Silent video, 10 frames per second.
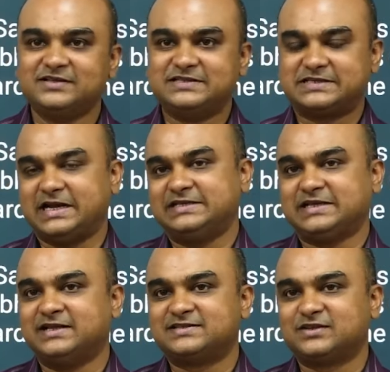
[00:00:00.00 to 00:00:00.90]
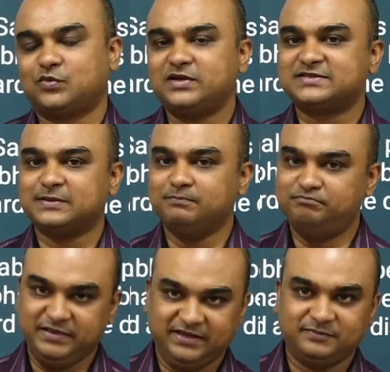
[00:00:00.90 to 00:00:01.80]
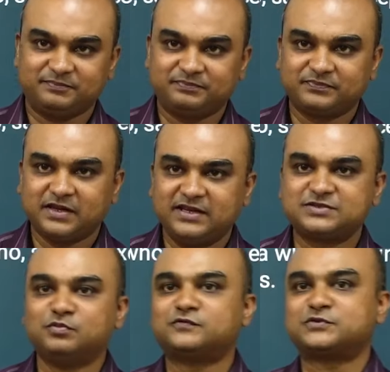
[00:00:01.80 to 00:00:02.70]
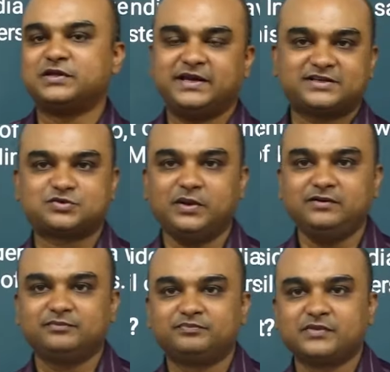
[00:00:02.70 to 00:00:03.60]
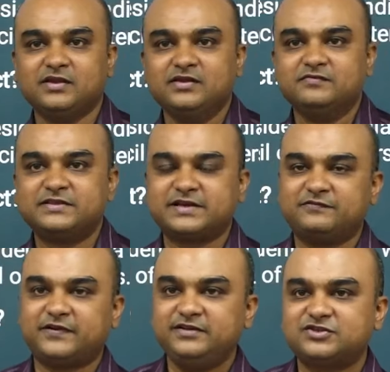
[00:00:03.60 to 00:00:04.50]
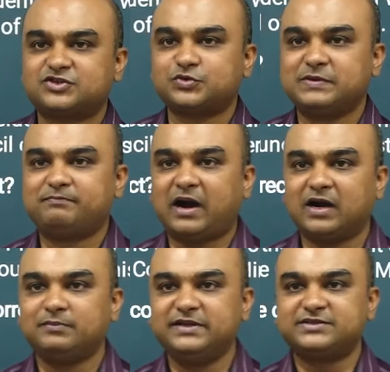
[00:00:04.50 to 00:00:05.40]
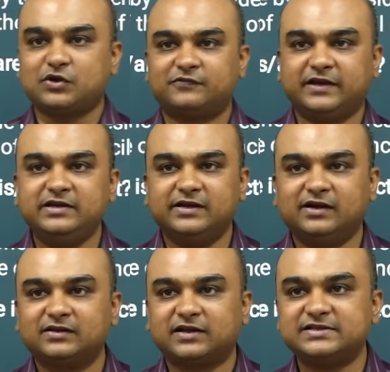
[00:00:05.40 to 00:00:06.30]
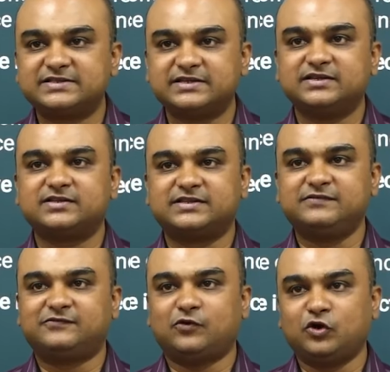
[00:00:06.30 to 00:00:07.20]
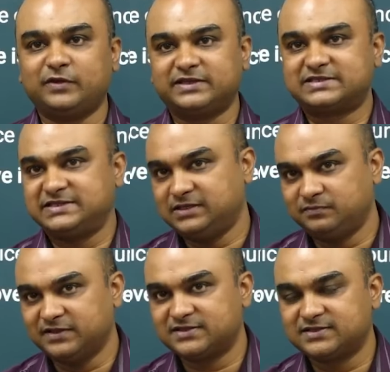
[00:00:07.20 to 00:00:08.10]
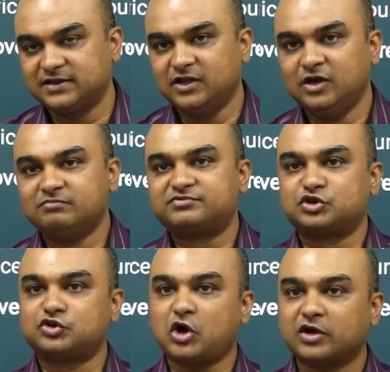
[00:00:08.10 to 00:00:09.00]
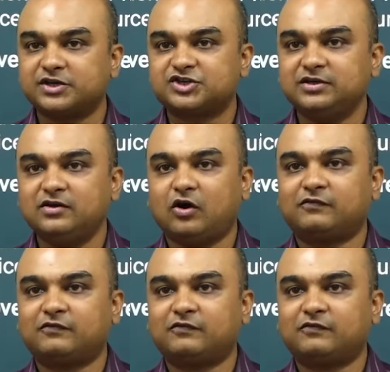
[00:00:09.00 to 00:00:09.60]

the right answer was B. Let's move to the next one. With reference to the Parliament of India, consider the following statements. prorogation of